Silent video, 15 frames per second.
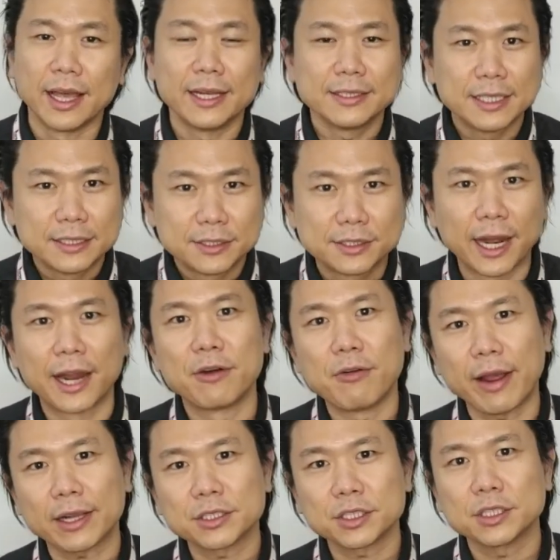and the
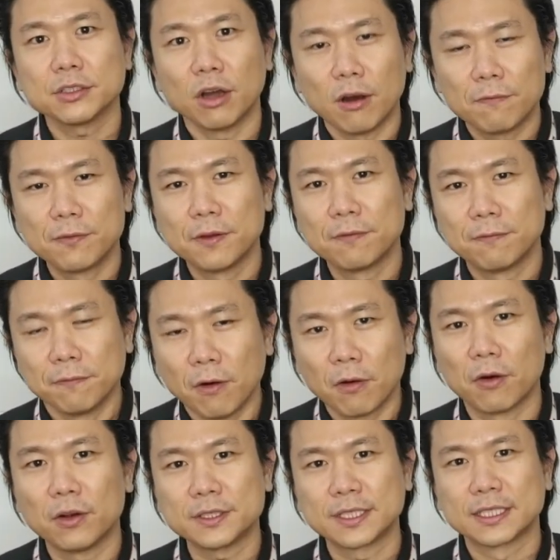direction of the
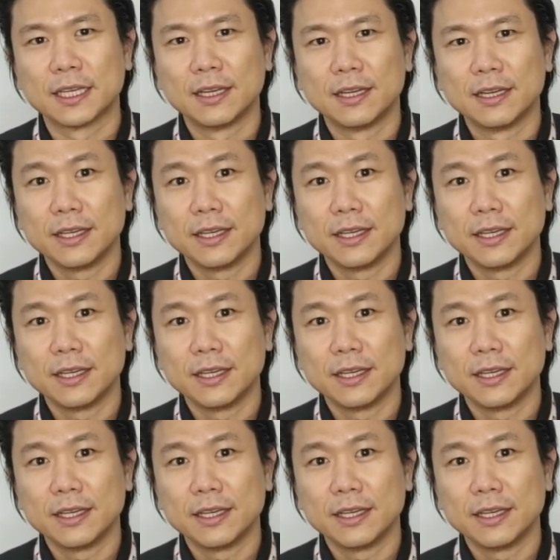force